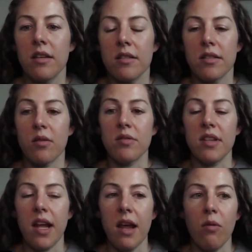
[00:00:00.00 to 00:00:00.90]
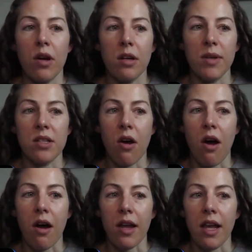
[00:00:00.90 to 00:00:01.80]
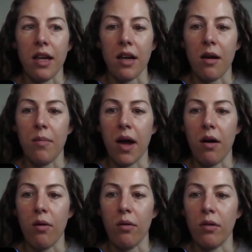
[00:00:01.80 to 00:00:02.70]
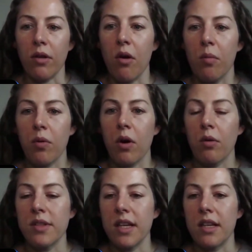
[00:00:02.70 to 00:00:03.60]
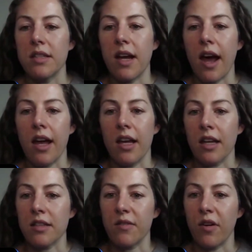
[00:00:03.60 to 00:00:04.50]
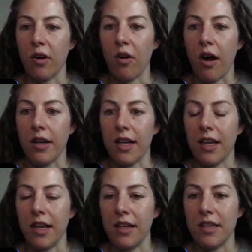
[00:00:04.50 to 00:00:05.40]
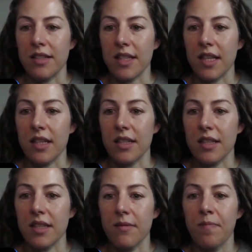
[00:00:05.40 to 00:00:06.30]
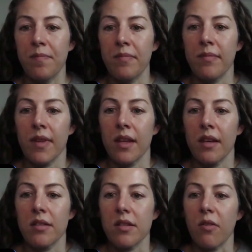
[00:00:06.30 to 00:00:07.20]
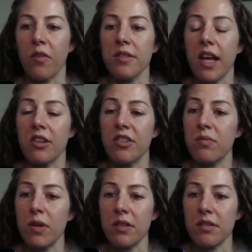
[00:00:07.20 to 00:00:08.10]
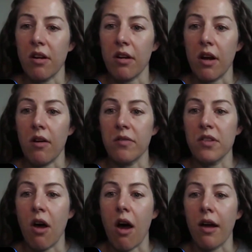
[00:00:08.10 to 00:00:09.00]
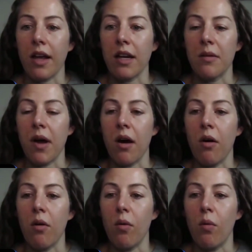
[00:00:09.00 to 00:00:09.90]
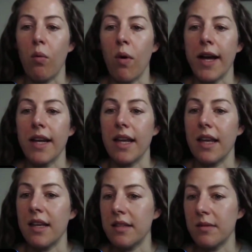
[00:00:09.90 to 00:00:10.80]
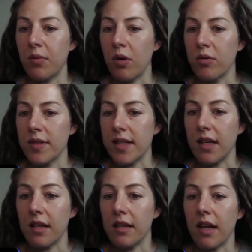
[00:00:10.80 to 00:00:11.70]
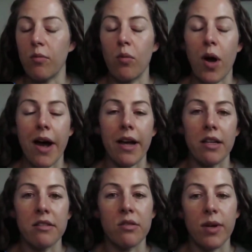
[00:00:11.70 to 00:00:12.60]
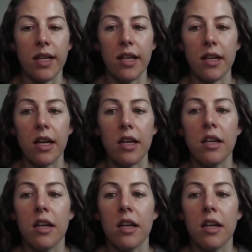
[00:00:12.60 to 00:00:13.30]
So today we're going to be talking about low protein diets for chronic kidney disease. So first, I just want to start off talking about what is protein and why do we need it?